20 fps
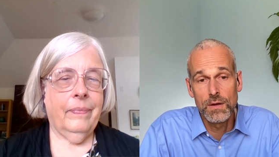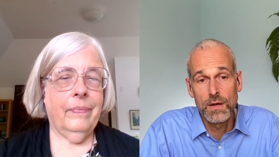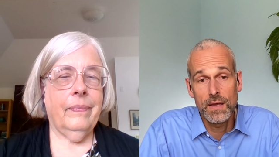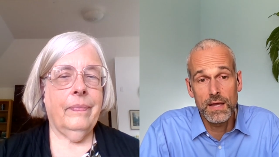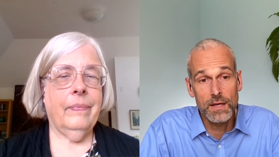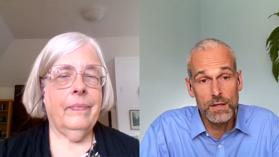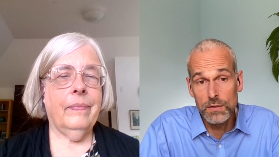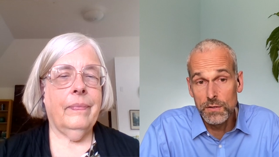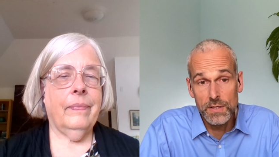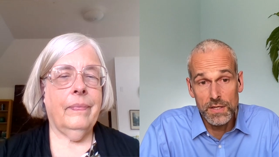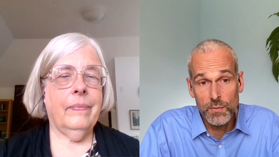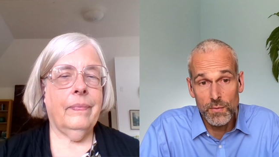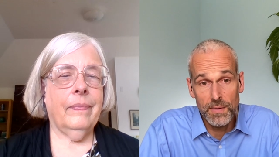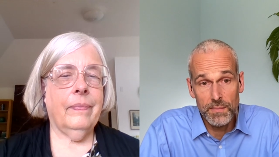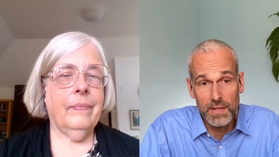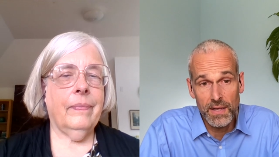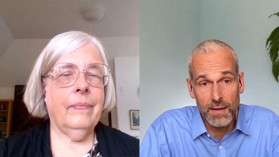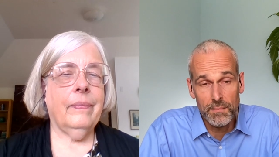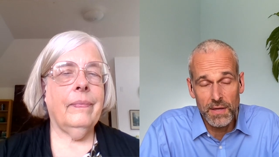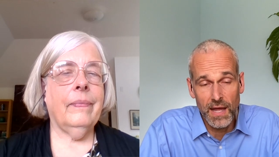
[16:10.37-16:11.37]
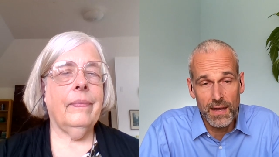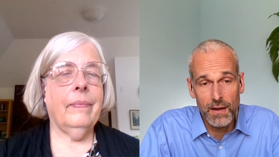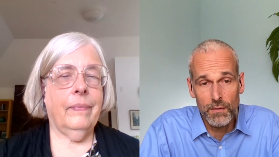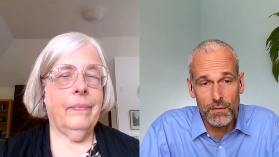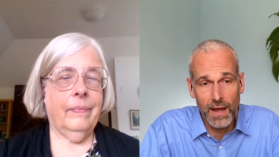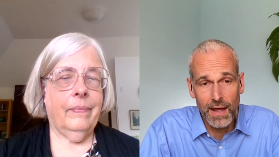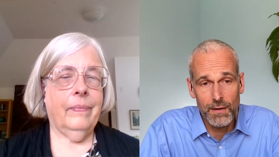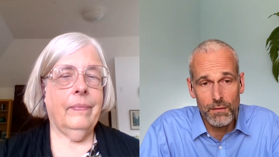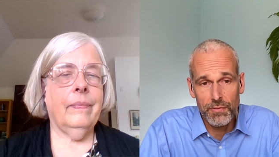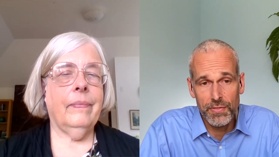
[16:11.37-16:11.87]
Speaker 1: including women. I mean, I
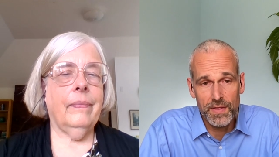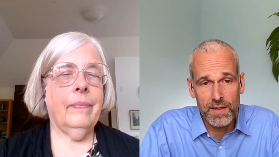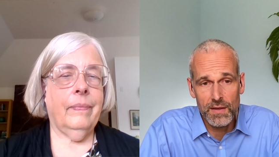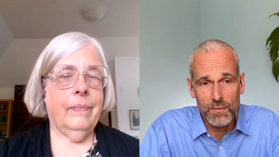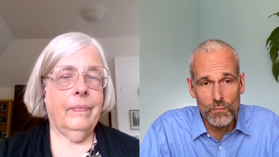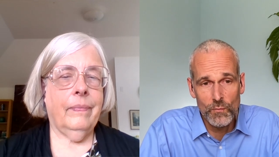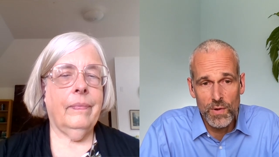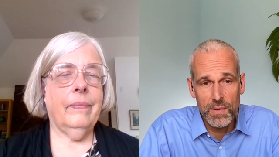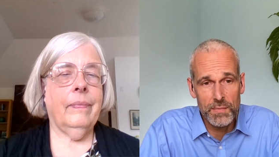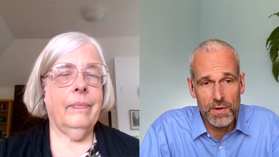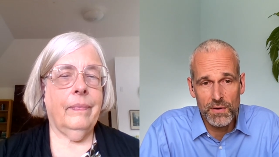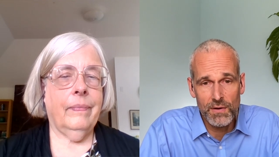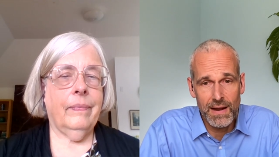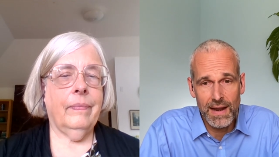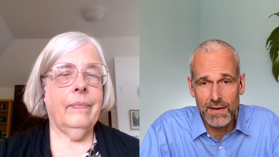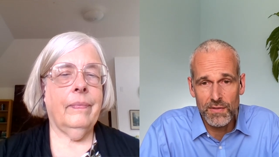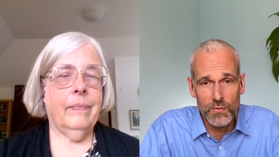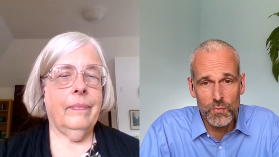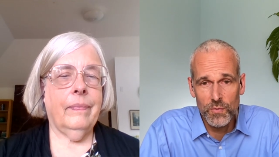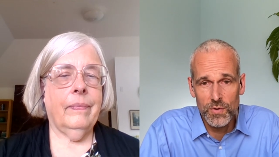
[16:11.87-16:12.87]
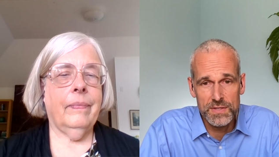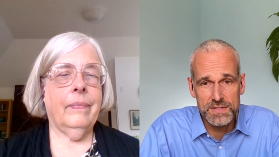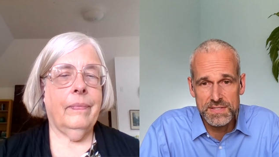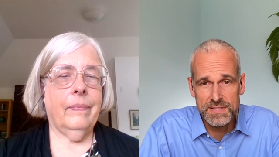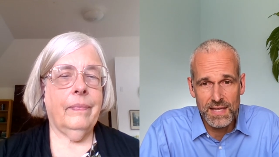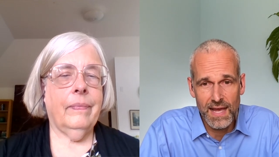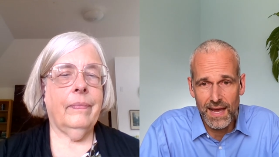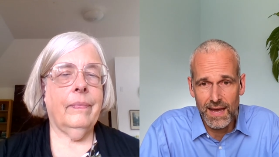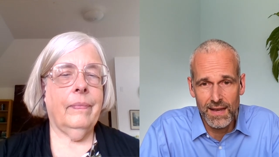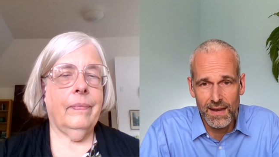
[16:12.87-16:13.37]
don't, I don't think women are out of the woods
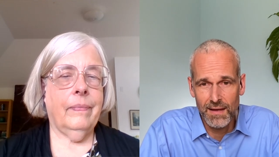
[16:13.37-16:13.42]
yet.